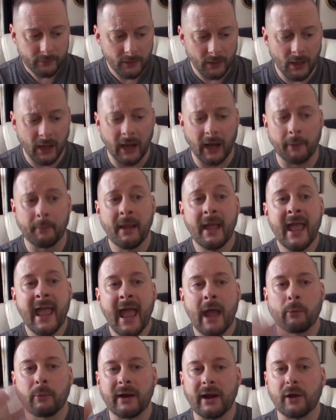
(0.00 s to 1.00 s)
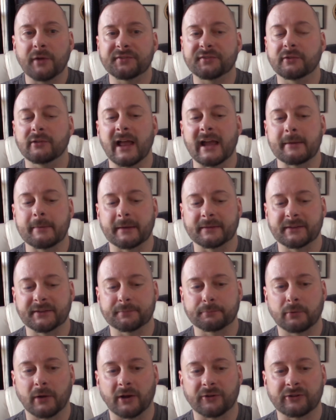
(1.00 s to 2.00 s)
And what I also like about this
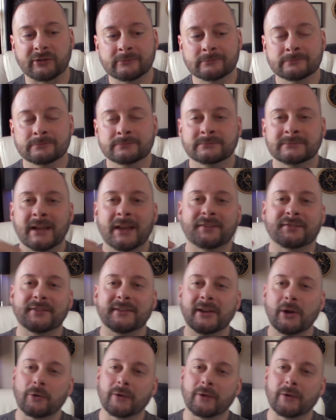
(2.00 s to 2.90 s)
brush is,